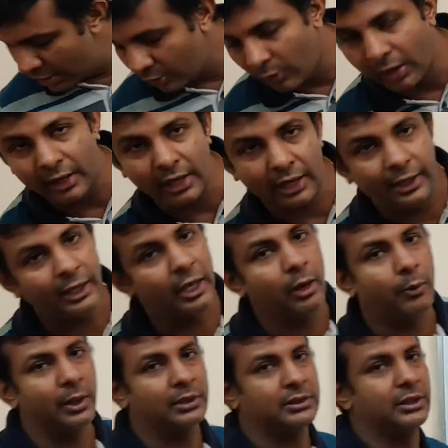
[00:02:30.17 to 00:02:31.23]
quadratic
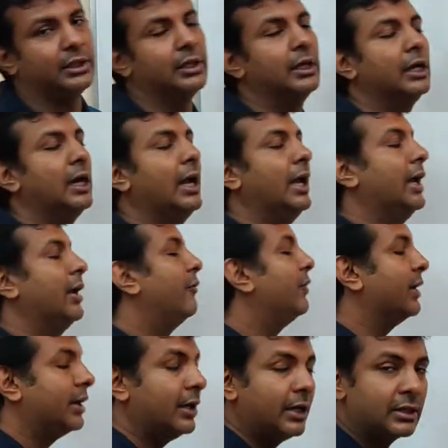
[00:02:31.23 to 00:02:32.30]
equation.
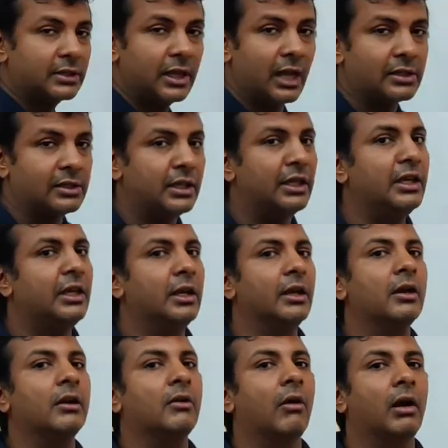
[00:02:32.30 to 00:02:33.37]
We are discussing
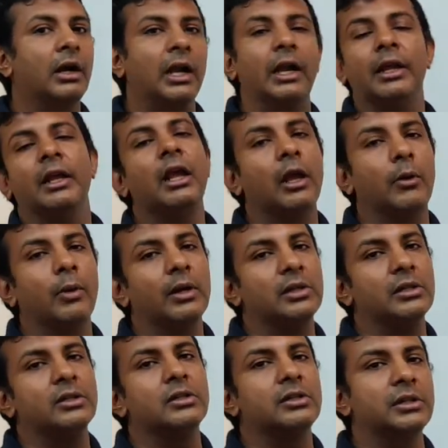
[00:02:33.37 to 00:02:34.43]
here quadratic
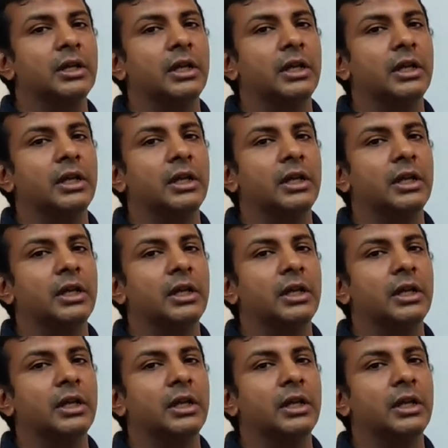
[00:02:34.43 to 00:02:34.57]
equations